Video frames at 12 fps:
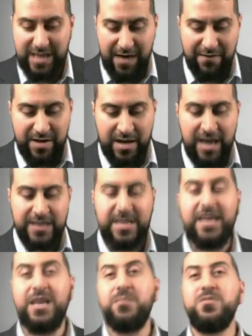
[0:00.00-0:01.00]
seven.
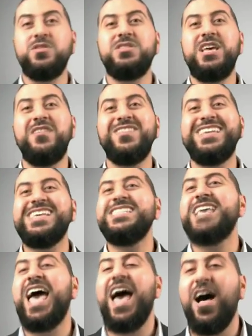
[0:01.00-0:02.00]
Day number seven
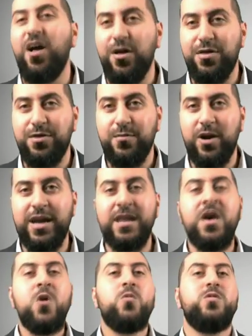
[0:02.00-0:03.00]
is health
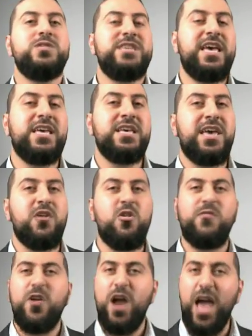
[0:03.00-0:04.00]
right? Where we're taking
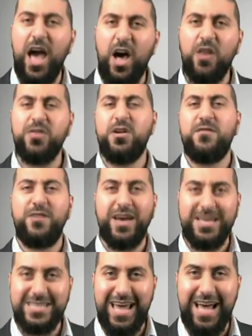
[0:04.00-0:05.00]
care of our health and our
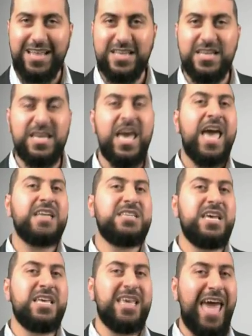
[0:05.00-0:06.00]
vitality and
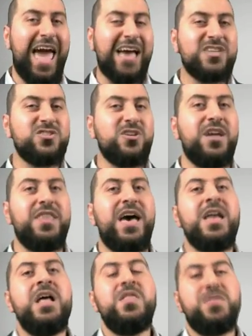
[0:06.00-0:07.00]
taking action on
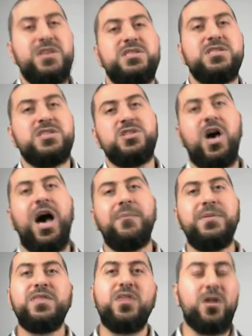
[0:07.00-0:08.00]
that. This is a
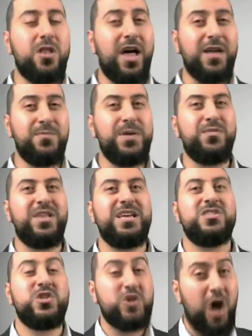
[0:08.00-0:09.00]
topic that a lot of people
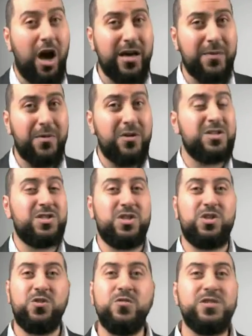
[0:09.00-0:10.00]
like to talk about. It's a
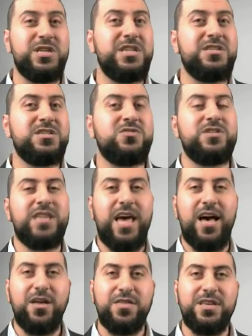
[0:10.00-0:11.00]
huge industry, the
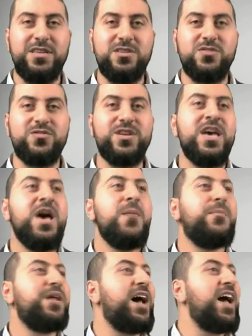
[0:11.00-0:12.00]
health industry,
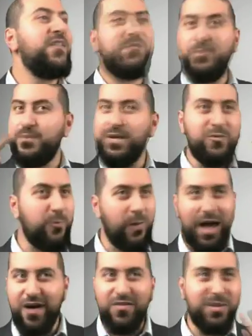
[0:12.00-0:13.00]
but I've been
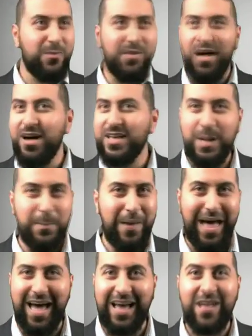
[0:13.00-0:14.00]
around the block and
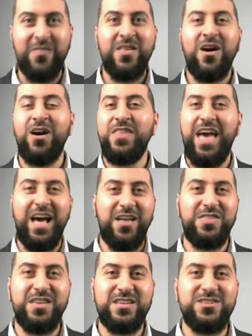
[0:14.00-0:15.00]
back on the
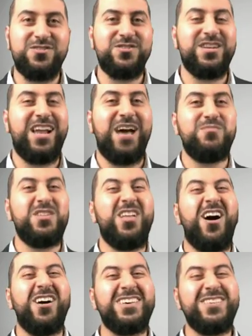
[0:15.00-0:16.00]
health industry. And
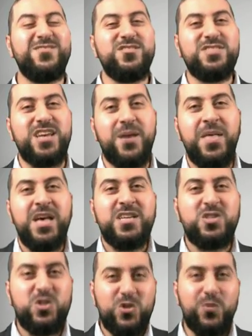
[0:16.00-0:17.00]
alhamdulillah, I'll give you some
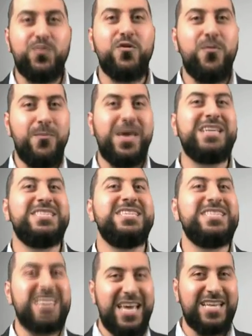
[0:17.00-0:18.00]
super
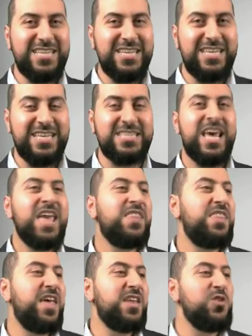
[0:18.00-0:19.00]
amazing techniques
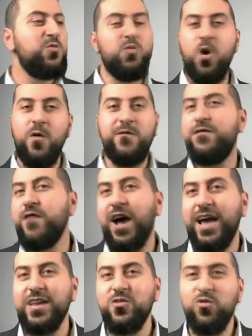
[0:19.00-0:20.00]
that you don't
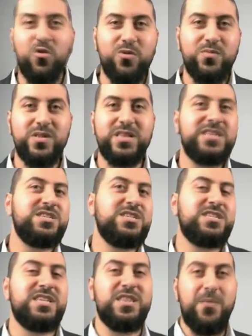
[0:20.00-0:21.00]
find normally
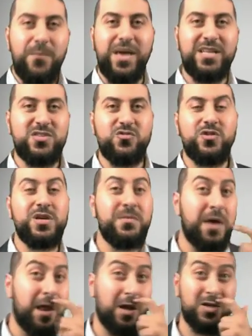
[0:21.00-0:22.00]
just in the
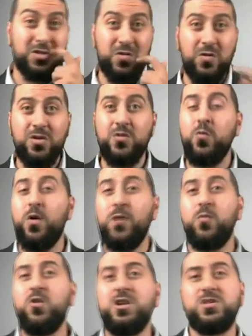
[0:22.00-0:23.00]
mainstream, and I'll show you
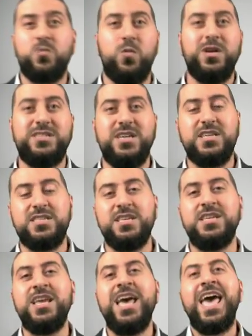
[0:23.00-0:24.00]
what works, what
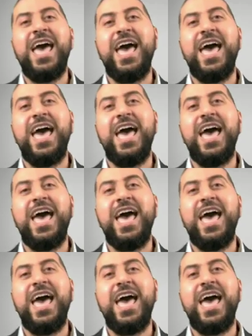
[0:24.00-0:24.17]
doesn't,